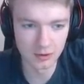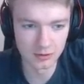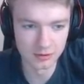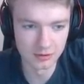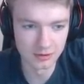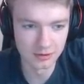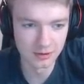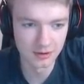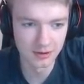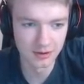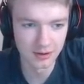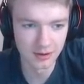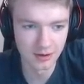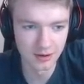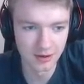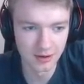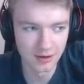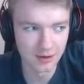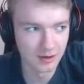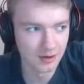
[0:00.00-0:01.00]
Oh. Thanks,
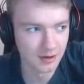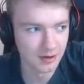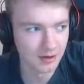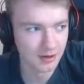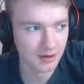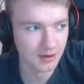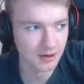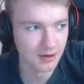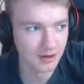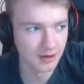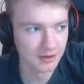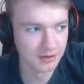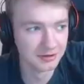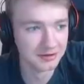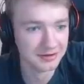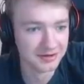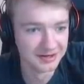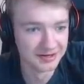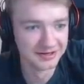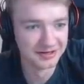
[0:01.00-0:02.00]
Felix. I appreciate that.
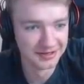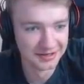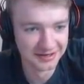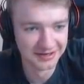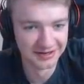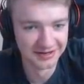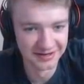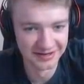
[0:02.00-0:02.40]
Thank you.